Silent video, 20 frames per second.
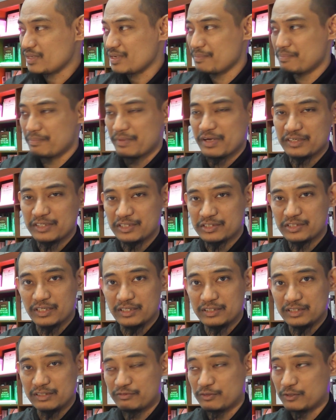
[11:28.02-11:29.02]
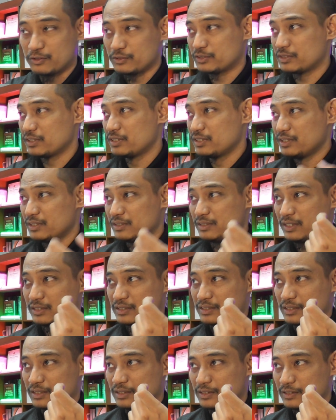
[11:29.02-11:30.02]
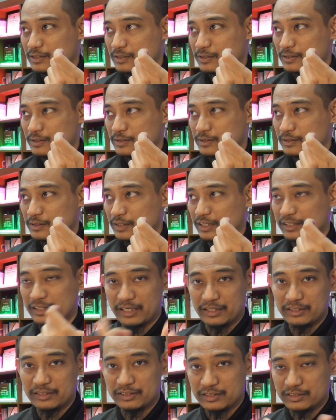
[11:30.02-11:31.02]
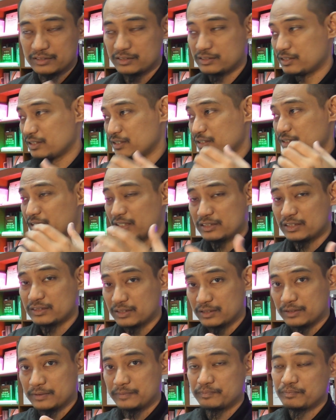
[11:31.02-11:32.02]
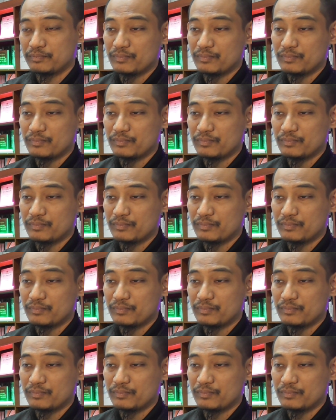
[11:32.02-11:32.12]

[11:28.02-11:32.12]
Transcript: marriage and divorce, there's inheritance, etc.,